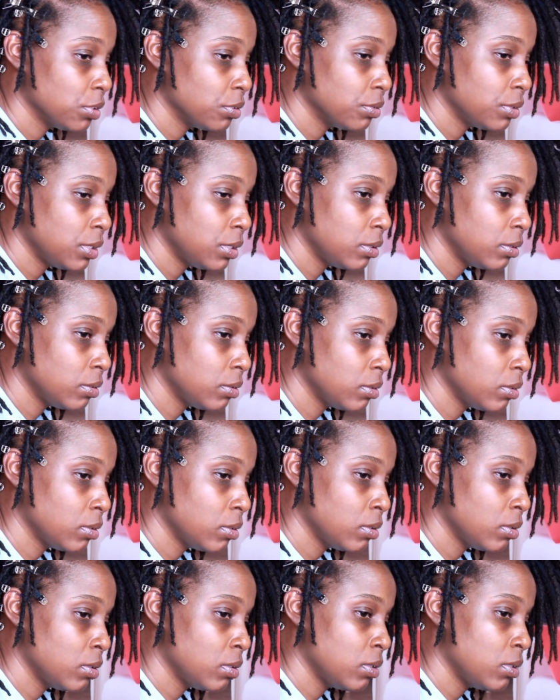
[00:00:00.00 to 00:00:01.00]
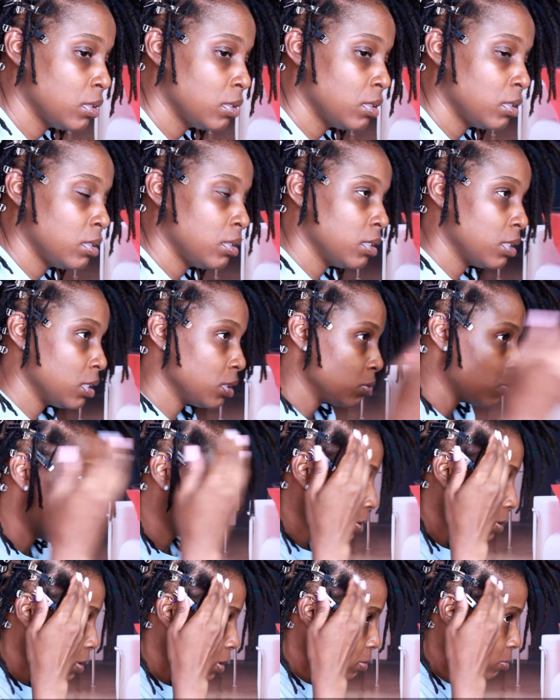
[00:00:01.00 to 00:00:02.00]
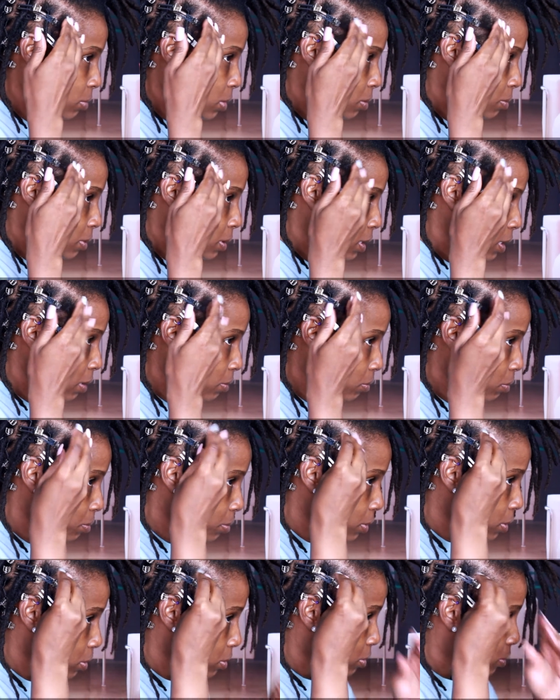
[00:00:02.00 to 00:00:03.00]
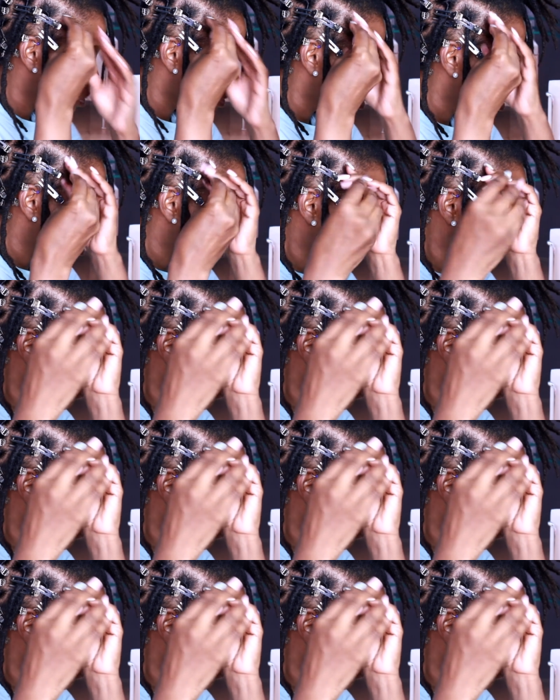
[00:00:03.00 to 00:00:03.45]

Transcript: journey. That's why I said maybe that would be a good